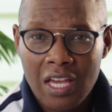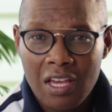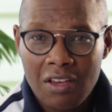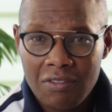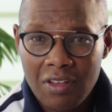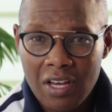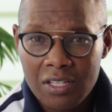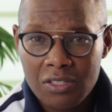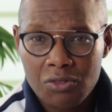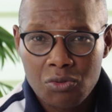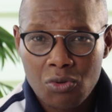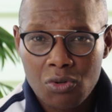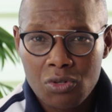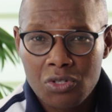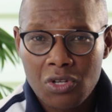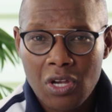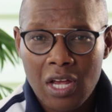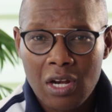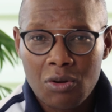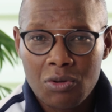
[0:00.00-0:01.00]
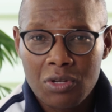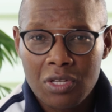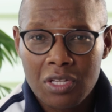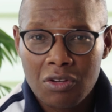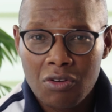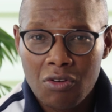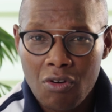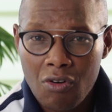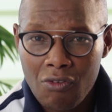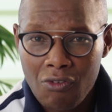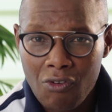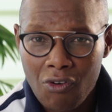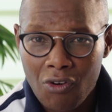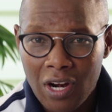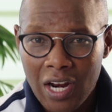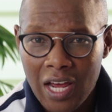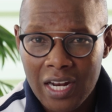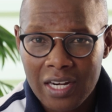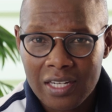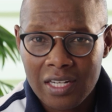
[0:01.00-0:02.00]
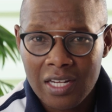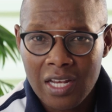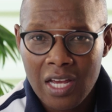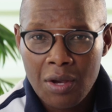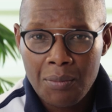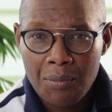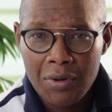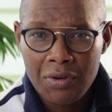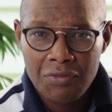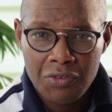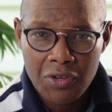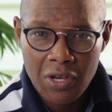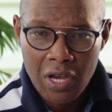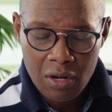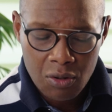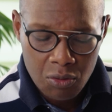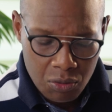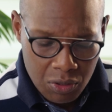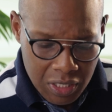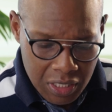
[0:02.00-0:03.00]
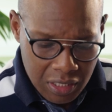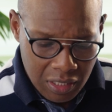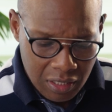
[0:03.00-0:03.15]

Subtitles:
If that's what you are looking, go for land. But if you are looking,